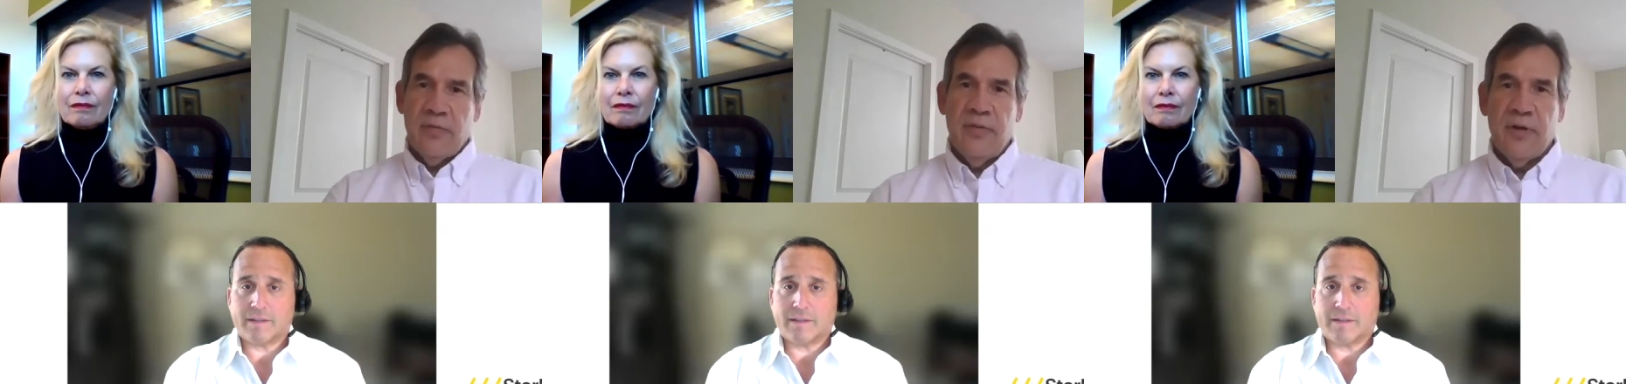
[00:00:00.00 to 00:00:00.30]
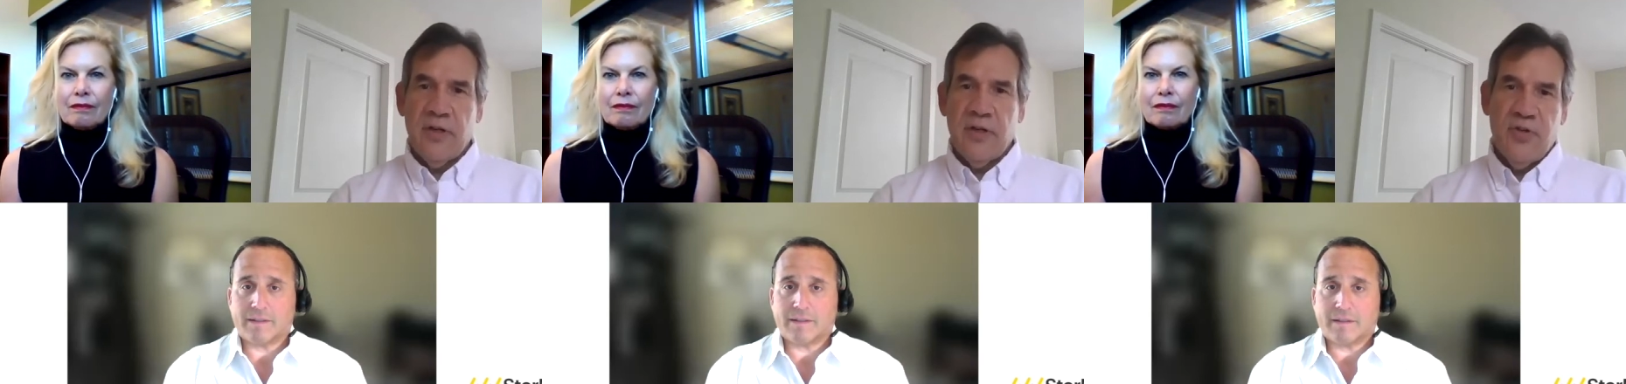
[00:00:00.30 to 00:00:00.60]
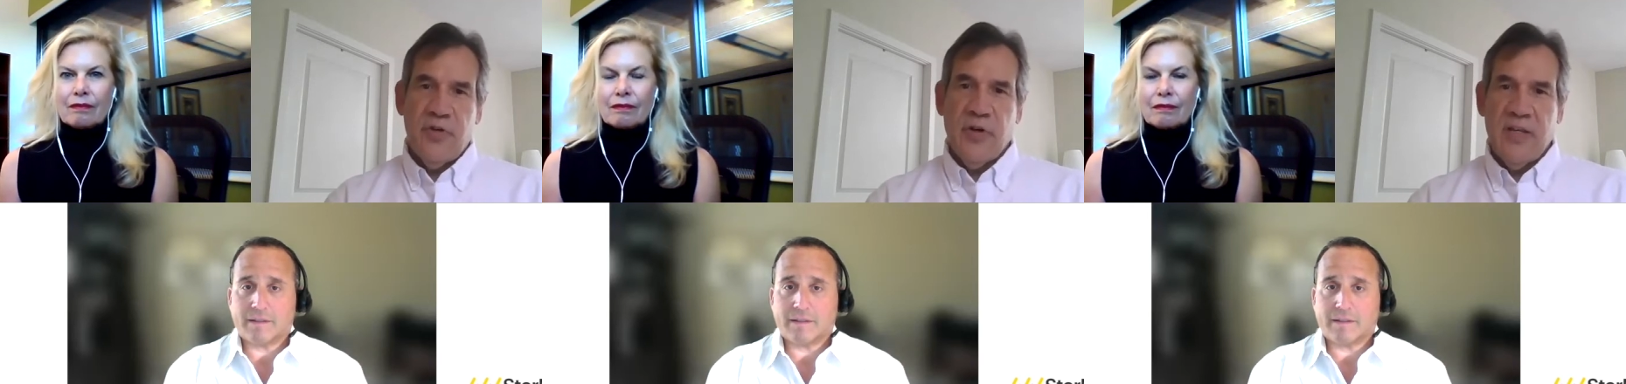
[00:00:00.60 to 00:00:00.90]
Speaker 1: they're
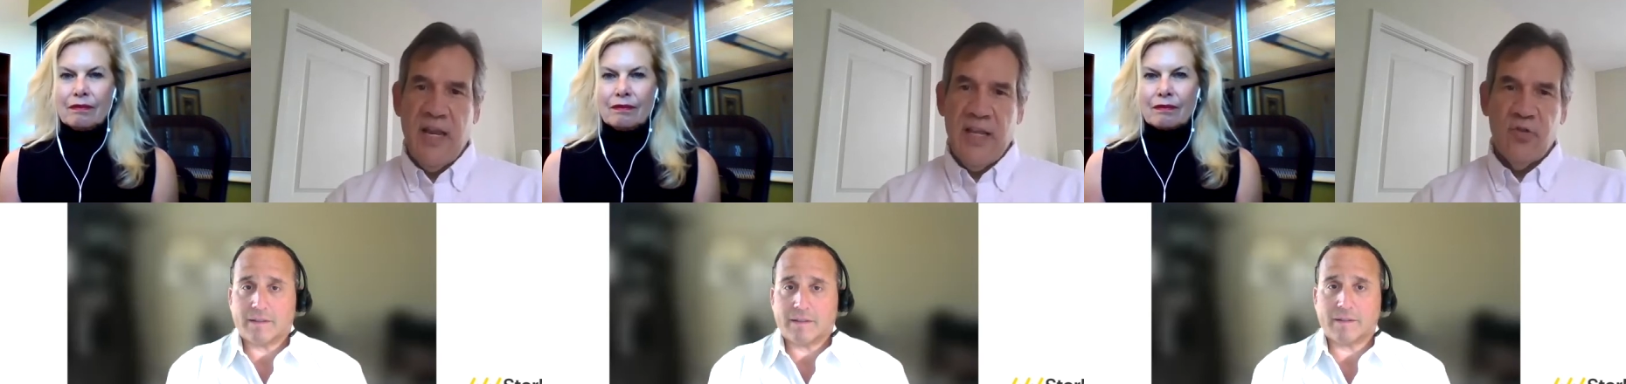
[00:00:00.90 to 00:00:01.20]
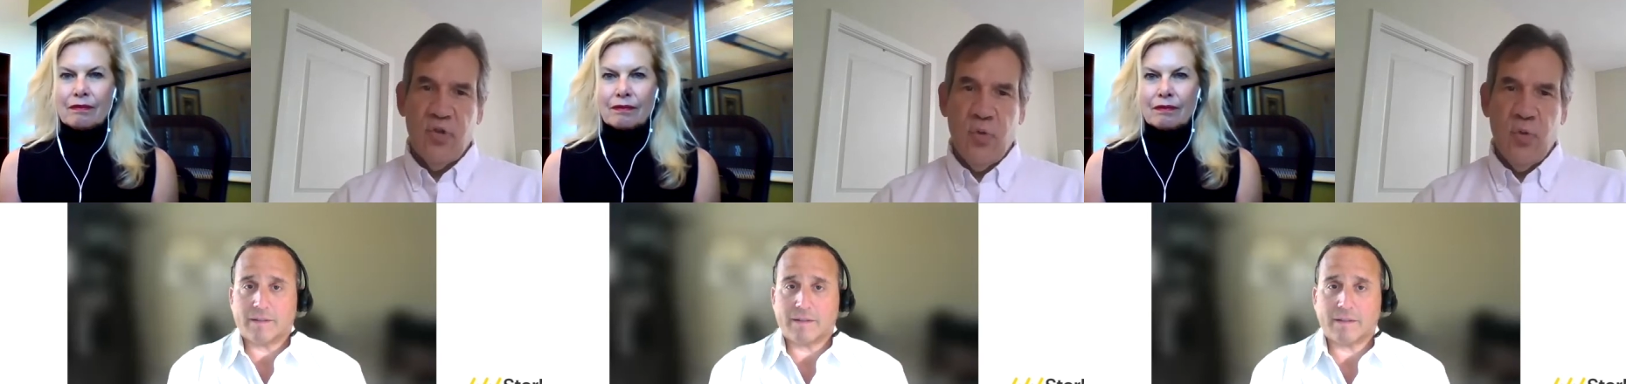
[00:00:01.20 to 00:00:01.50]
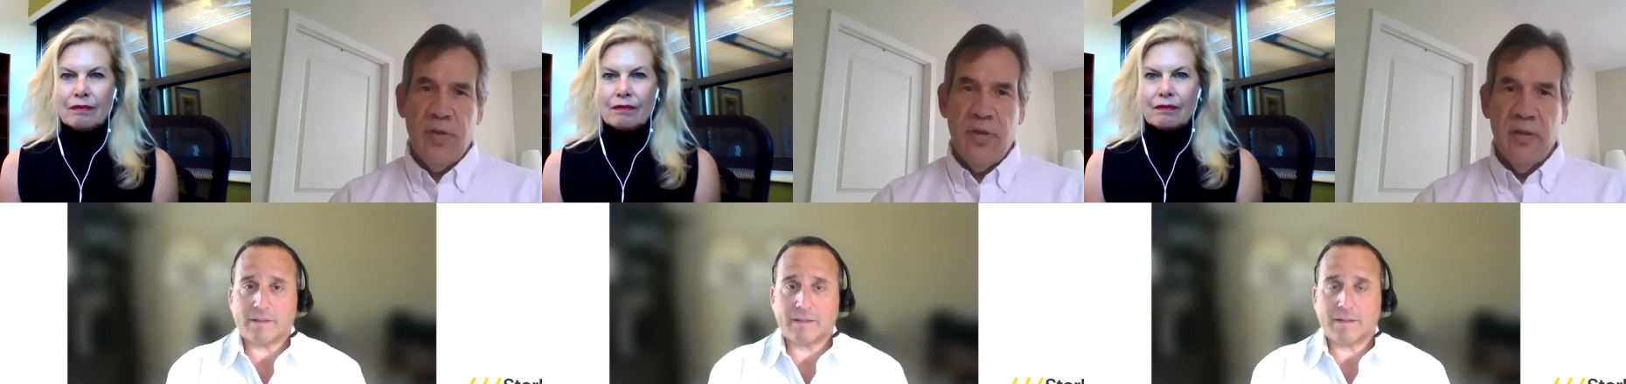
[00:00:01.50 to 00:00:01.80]
considering Tanzu,
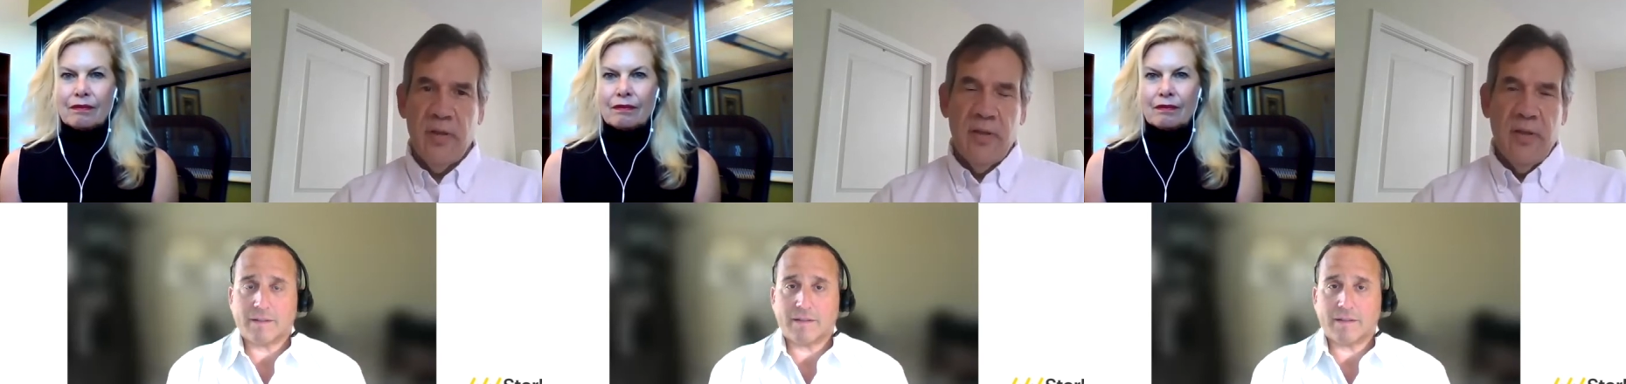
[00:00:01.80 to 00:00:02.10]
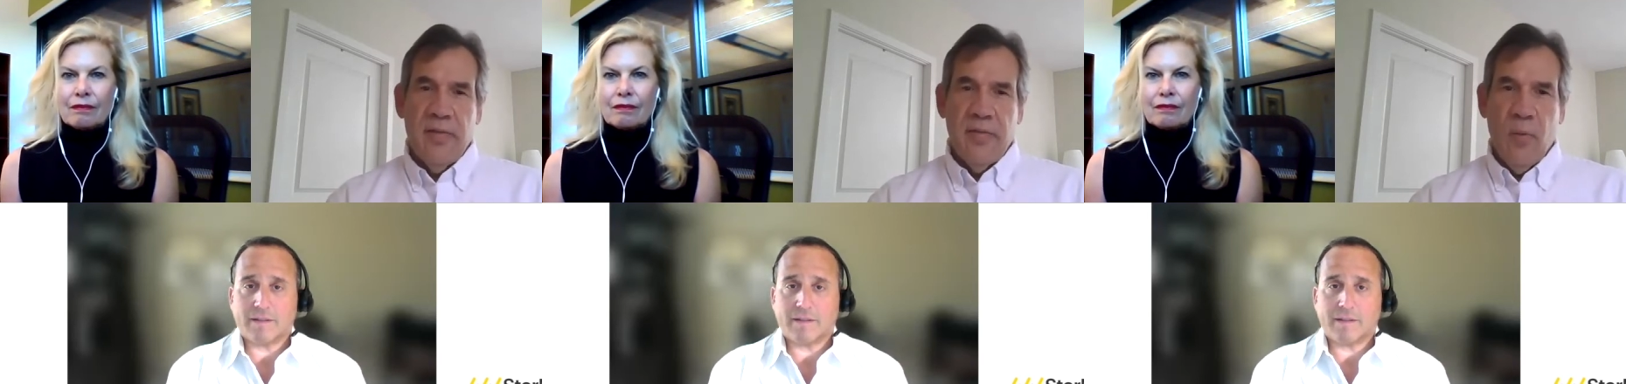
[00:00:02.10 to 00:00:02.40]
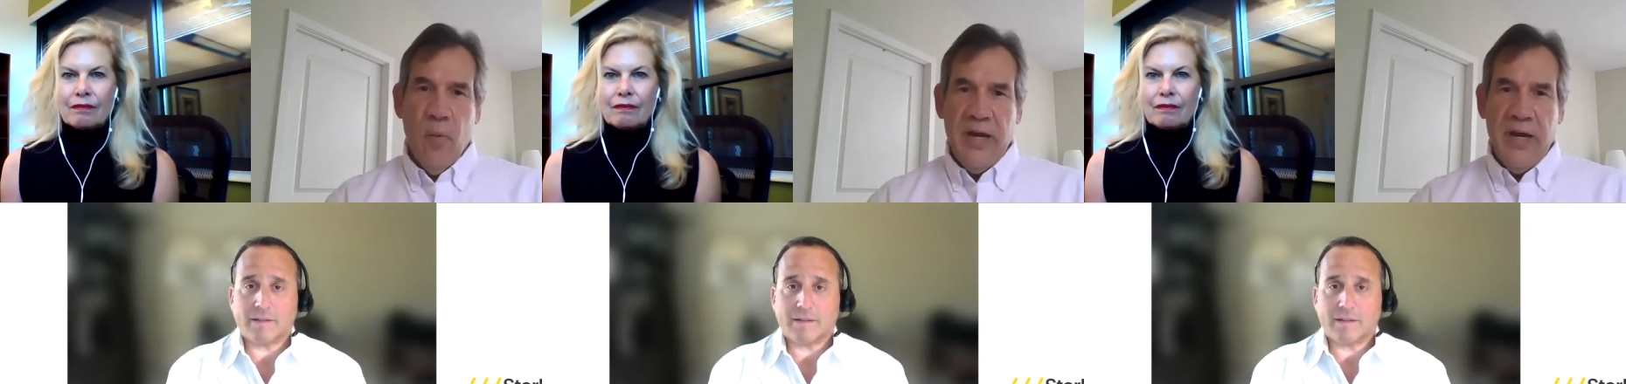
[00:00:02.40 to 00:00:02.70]
that the
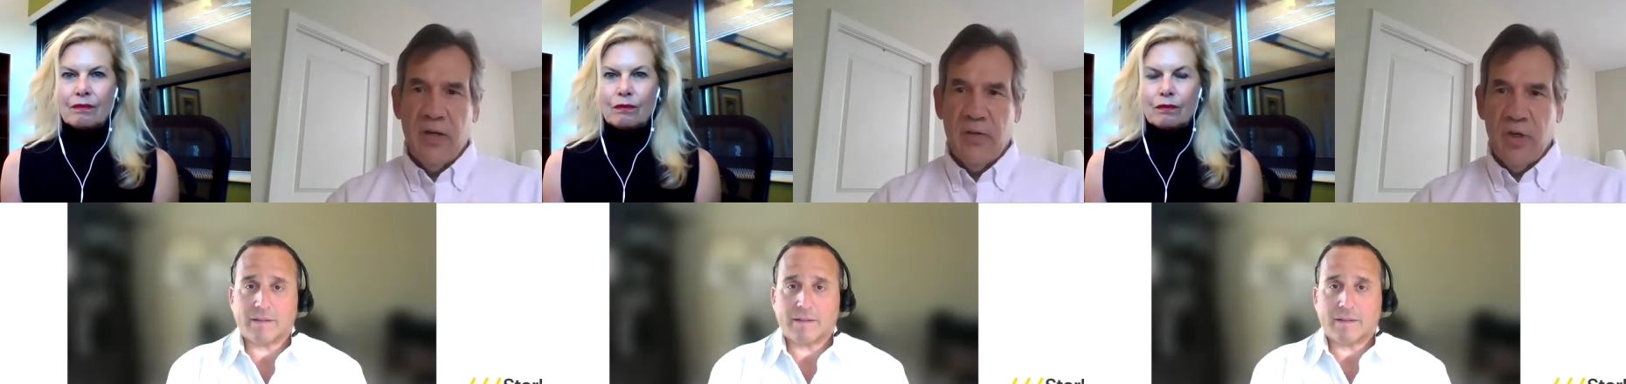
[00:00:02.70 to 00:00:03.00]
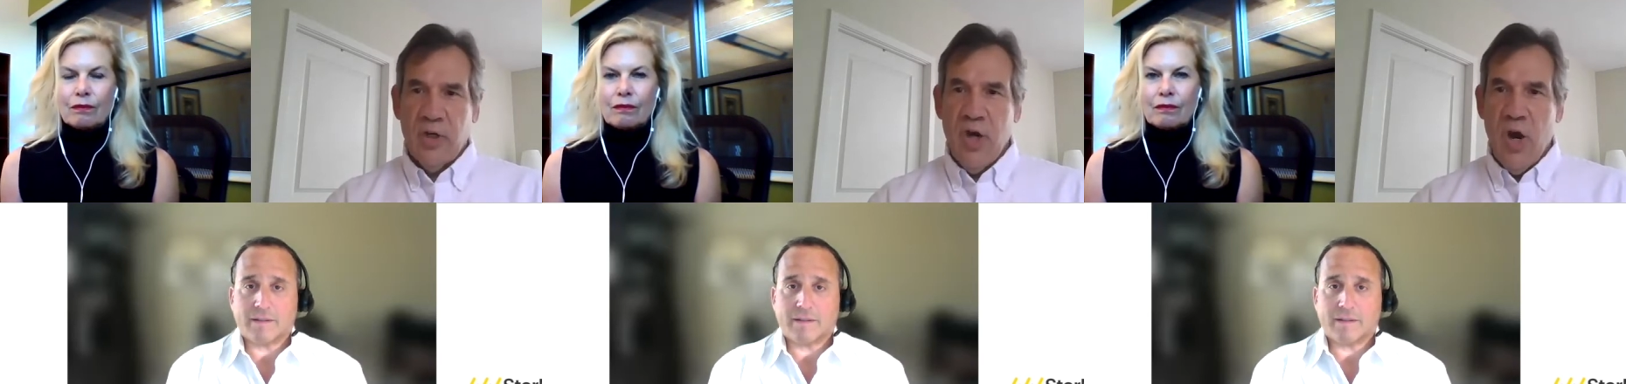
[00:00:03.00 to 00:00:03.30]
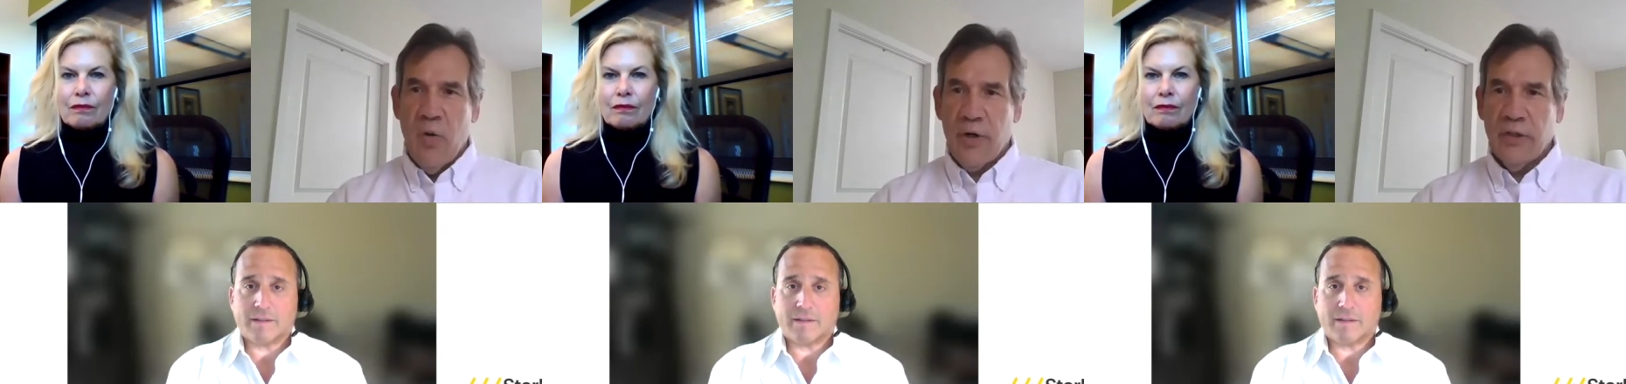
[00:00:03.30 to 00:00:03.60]
way to, to
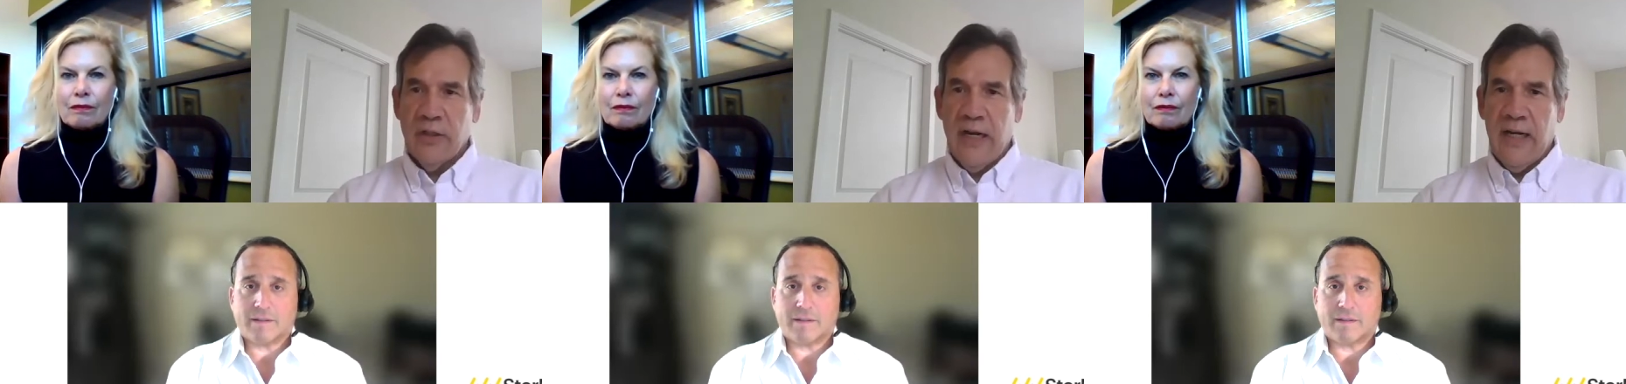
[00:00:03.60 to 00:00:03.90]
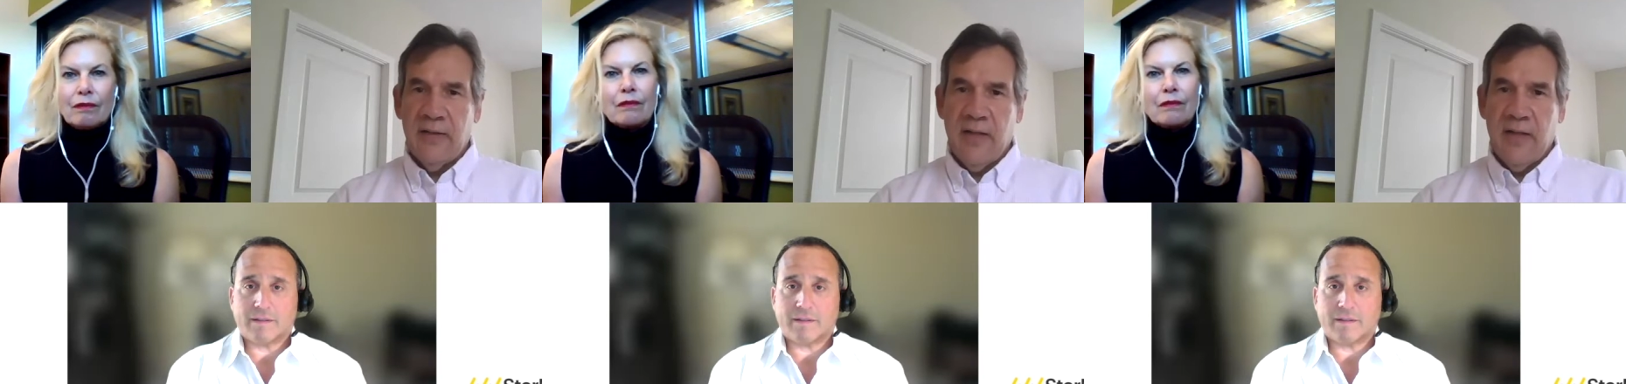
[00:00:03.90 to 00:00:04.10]
go early on.